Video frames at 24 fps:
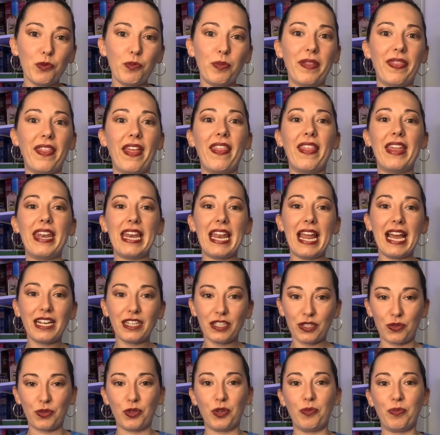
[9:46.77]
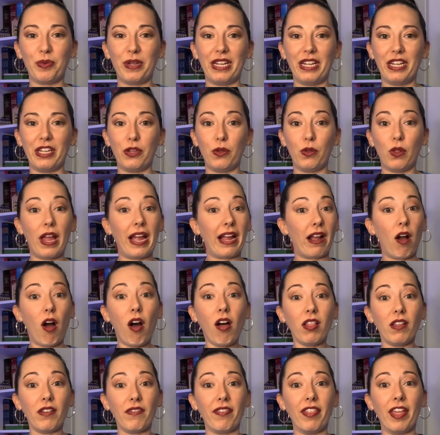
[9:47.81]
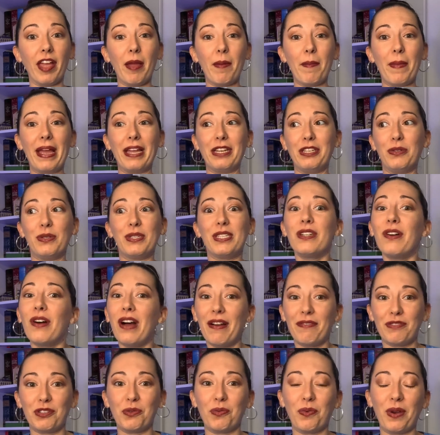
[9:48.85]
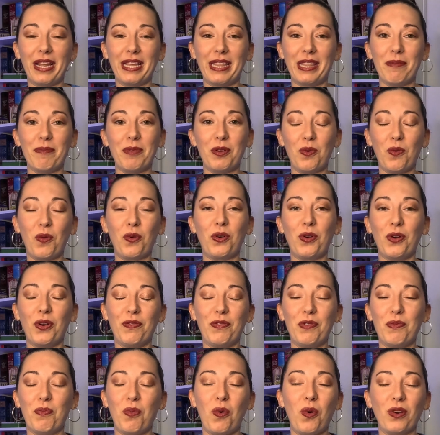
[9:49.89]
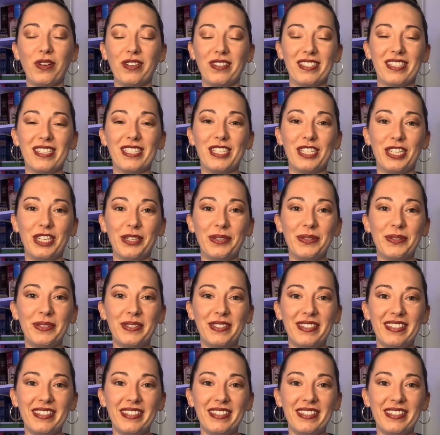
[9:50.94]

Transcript: but then the next grouping you like all of them and you still have to rank them in order of importance to you.